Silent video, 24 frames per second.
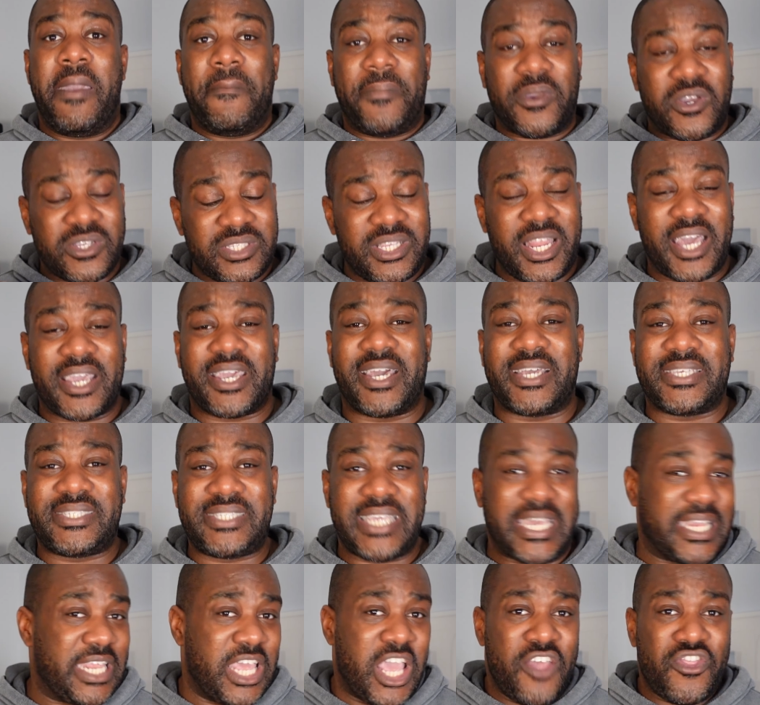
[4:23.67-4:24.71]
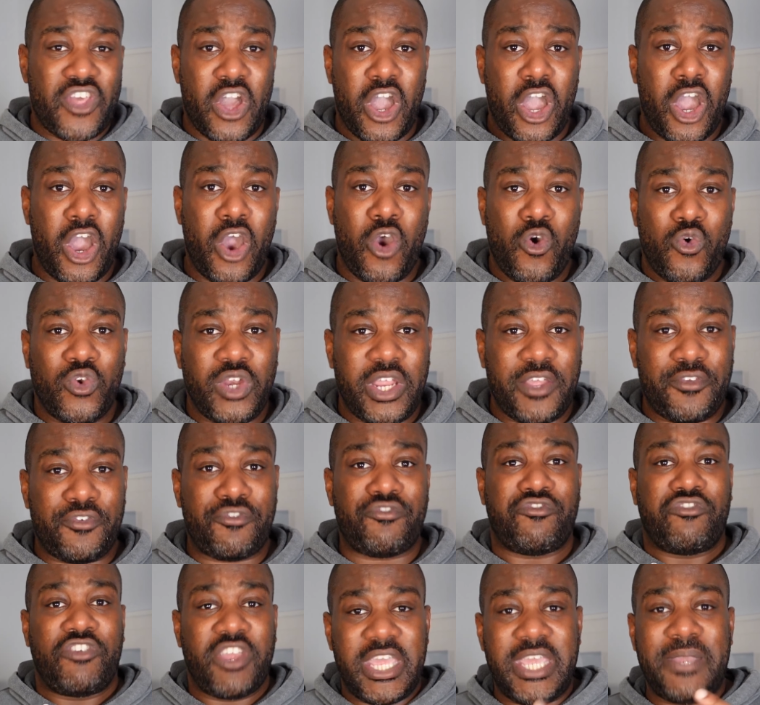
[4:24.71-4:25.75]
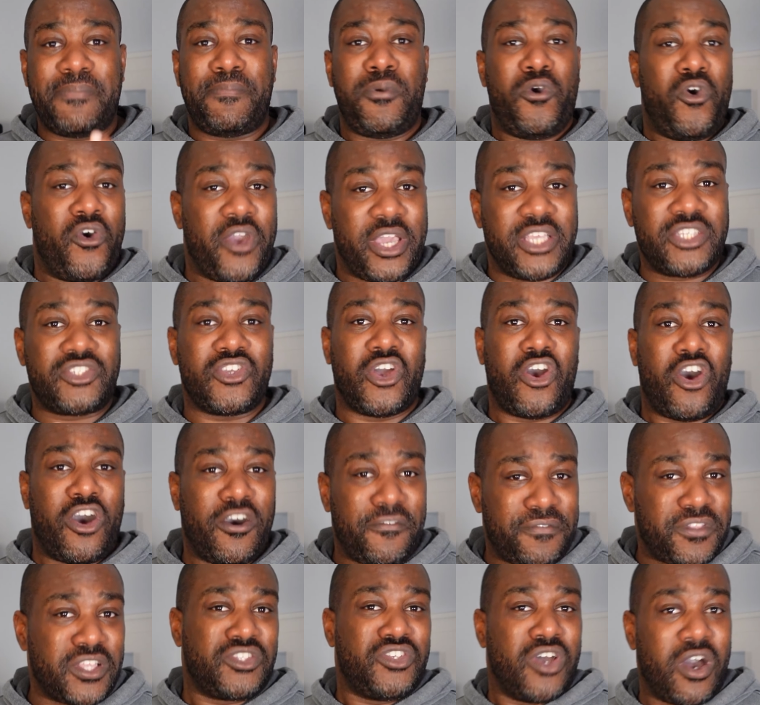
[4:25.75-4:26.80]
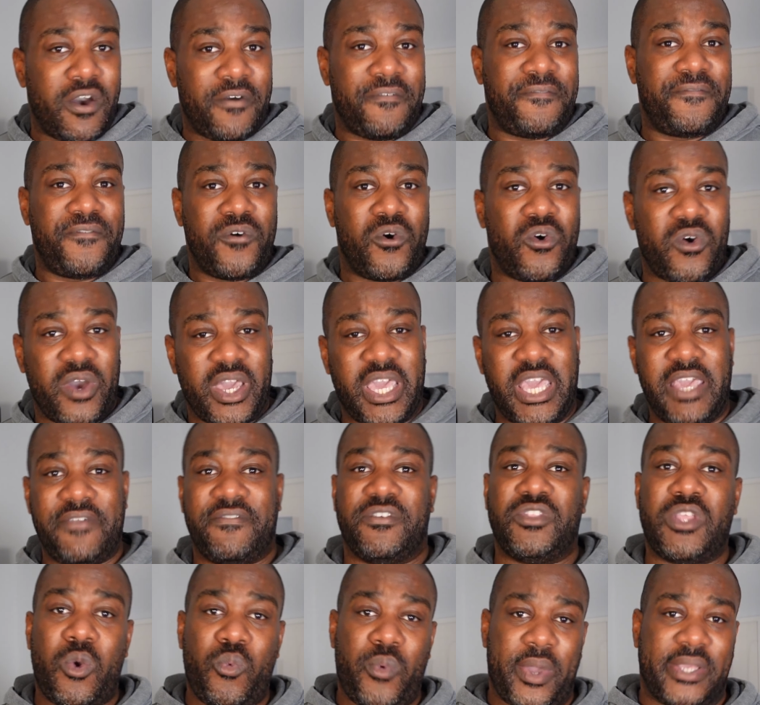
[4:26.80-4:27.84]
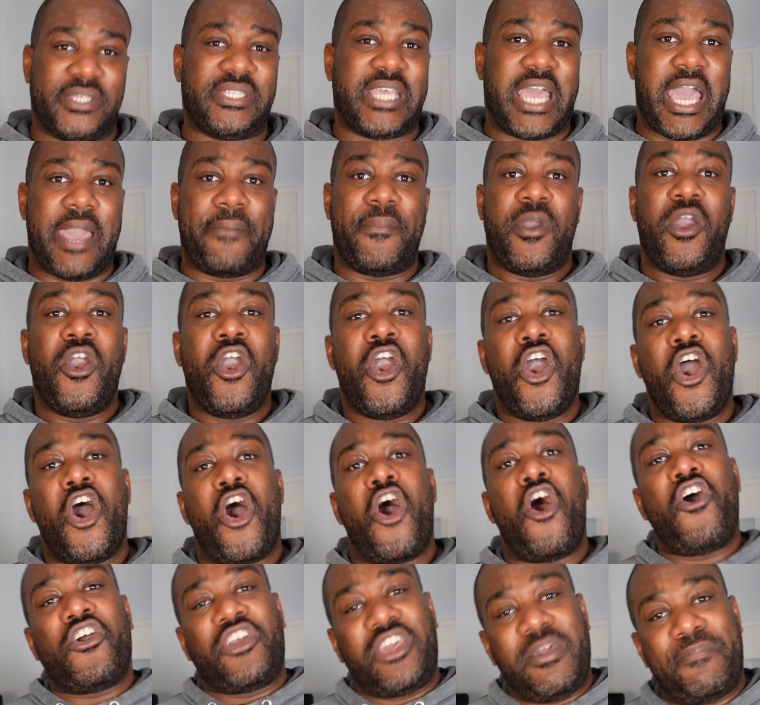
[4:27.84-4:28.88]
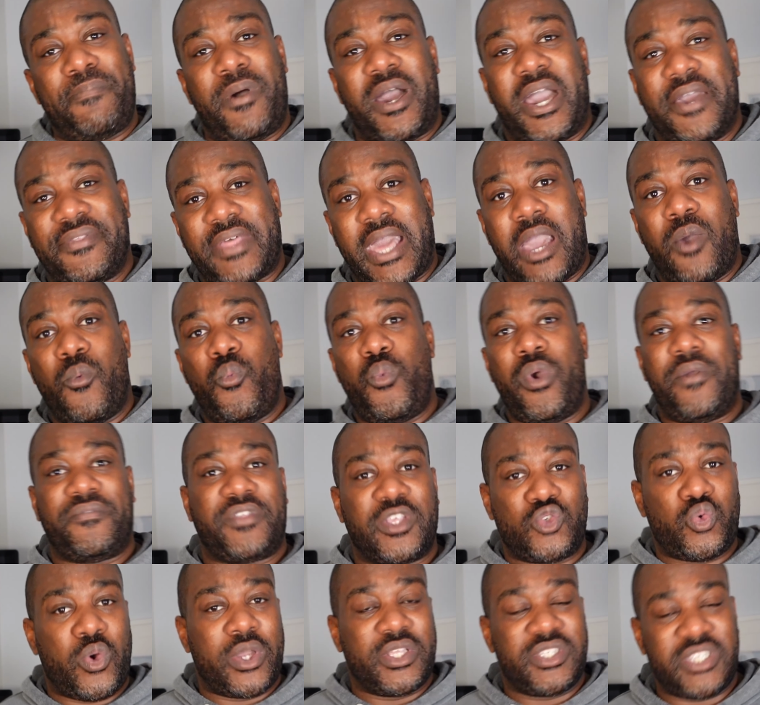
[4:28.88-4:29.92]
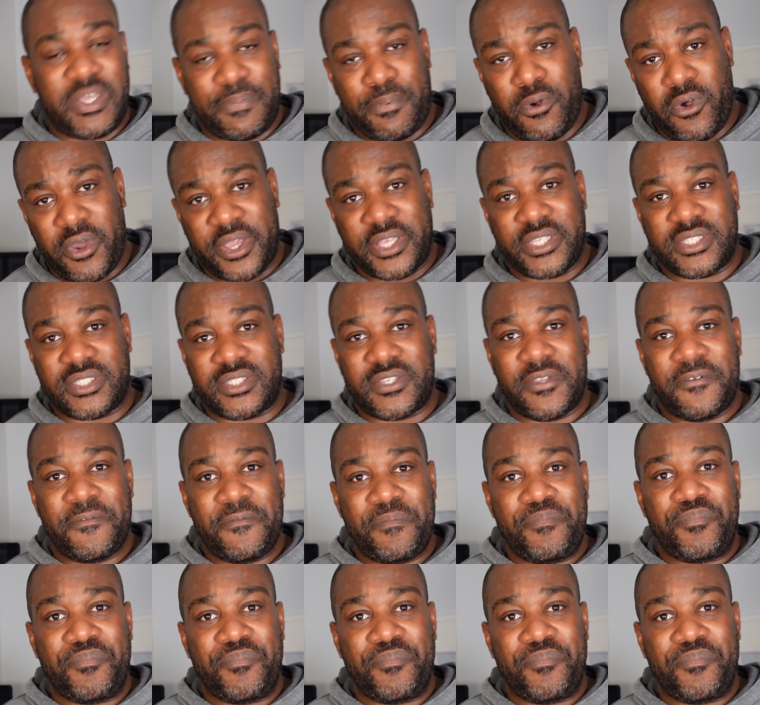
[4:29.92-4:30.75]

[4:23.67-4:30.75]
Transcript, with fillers: Because like I said, the only three points of the top four, even though West Ham occupy that with the twenty points.